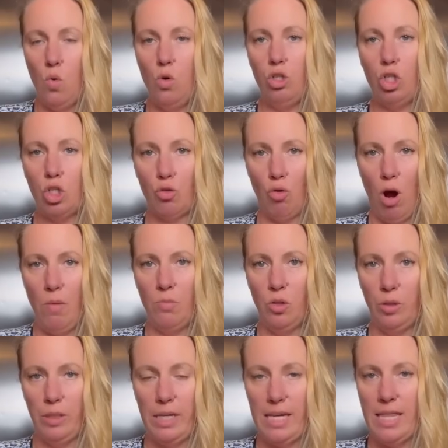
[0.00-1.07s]

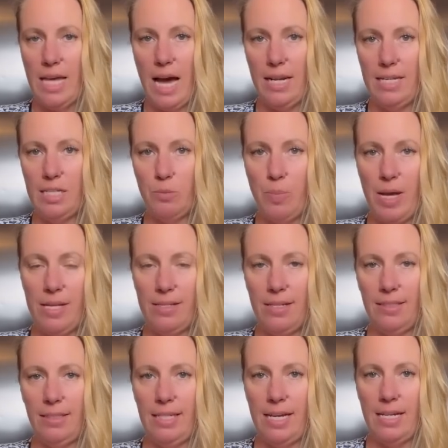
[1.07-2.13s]
Stromboli, that is
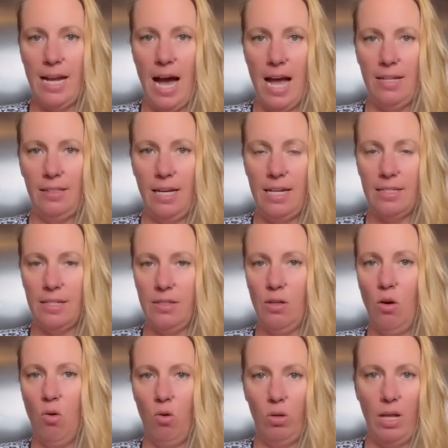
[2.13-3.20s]
basically an island and the
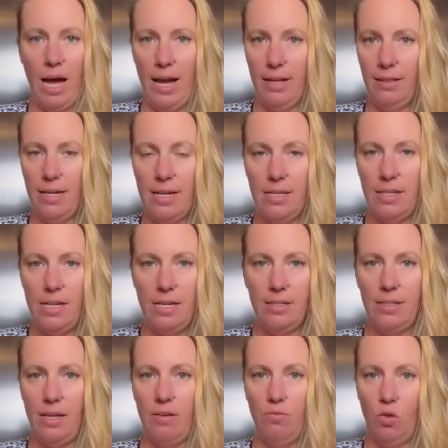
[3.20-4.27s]
whole island is
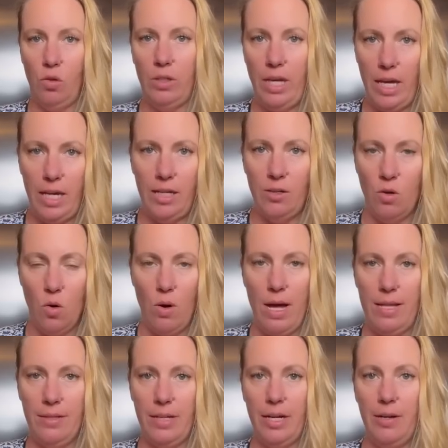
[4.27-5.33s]
a volcano
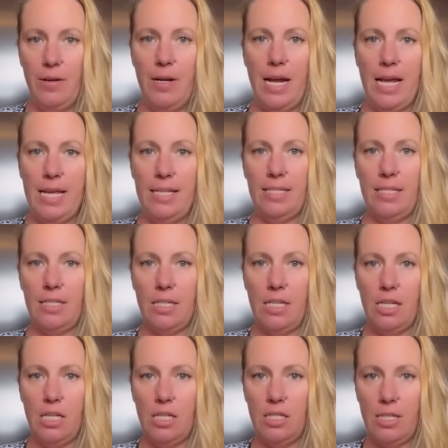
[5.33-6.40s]
and there is
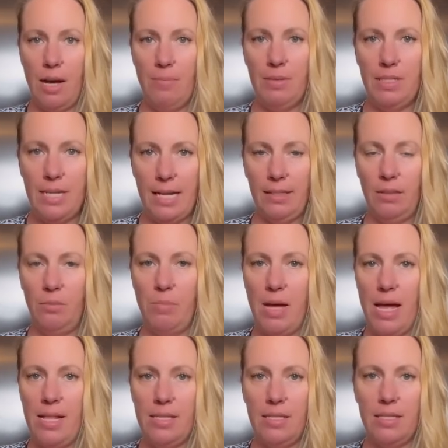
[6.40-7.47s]
some
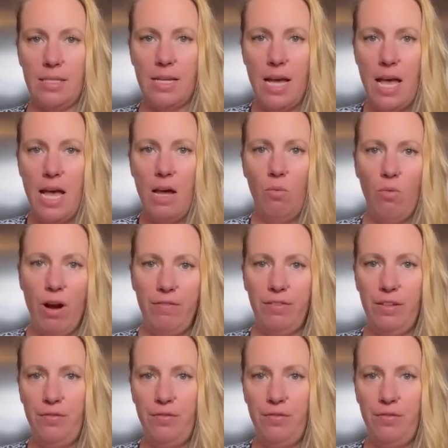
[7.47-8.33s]
settlements, roughly